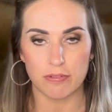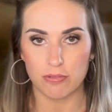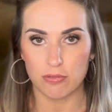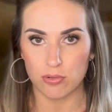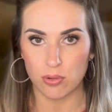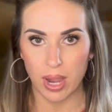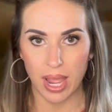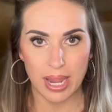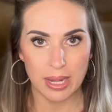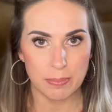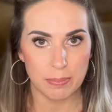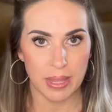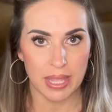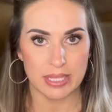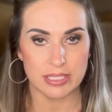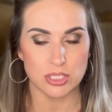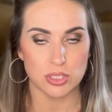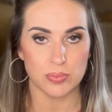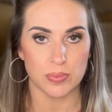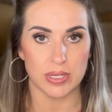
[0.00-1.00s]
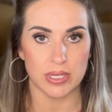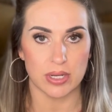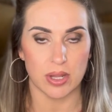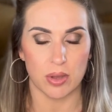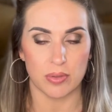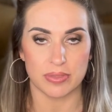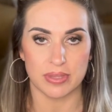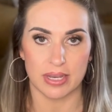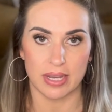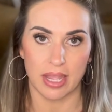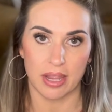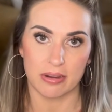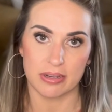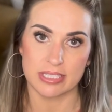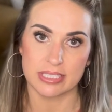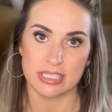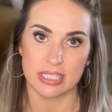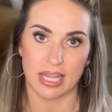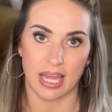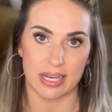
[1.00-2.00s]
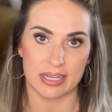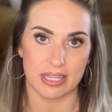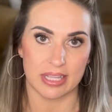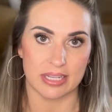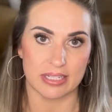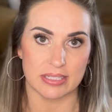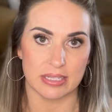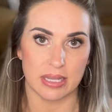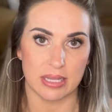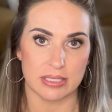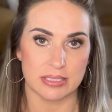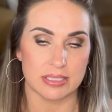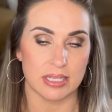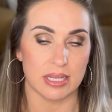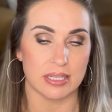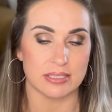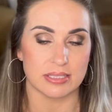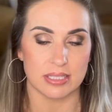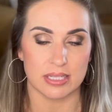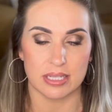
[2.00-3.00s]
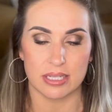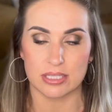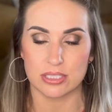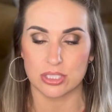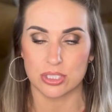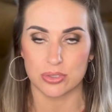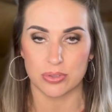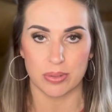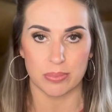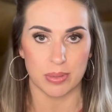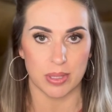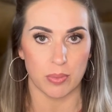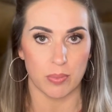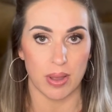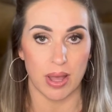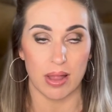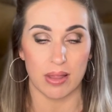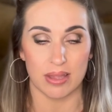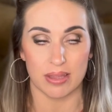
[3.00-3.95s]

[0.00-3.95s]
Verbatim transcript: fried pastry note that Harry Slatkin does extremely well.